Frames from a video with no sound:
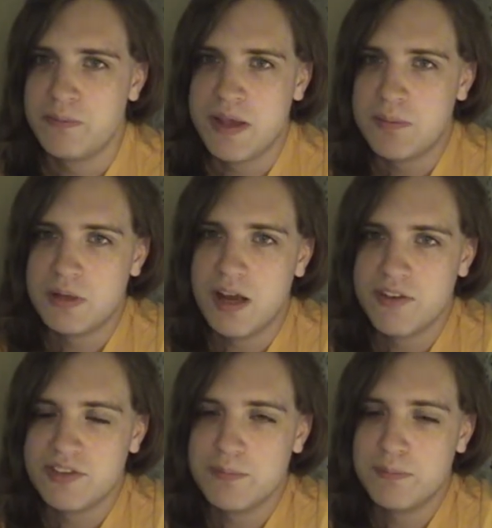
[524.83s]
people
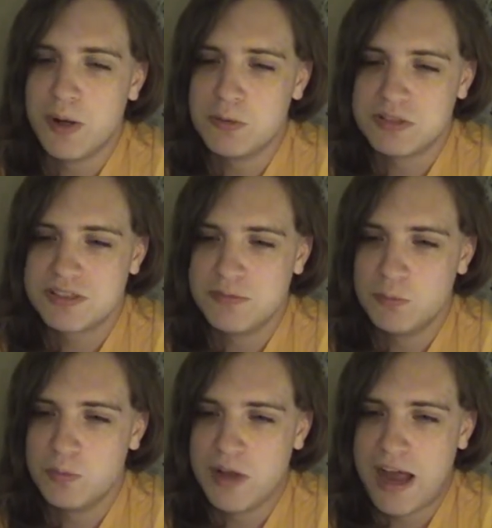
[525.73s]
often post
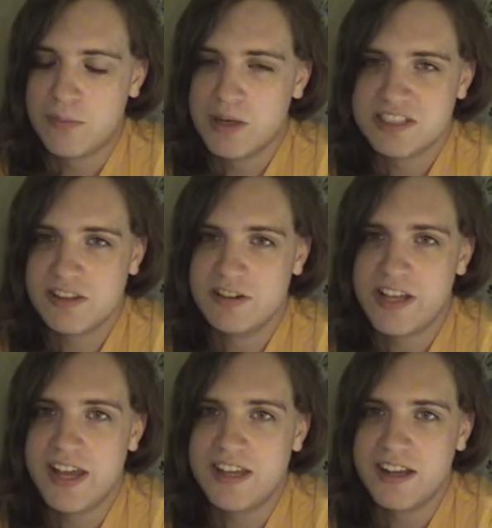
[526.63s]
how much they're
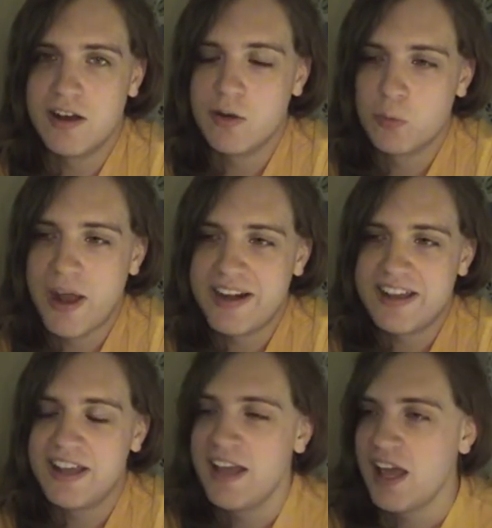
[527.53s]
taking on Reddit,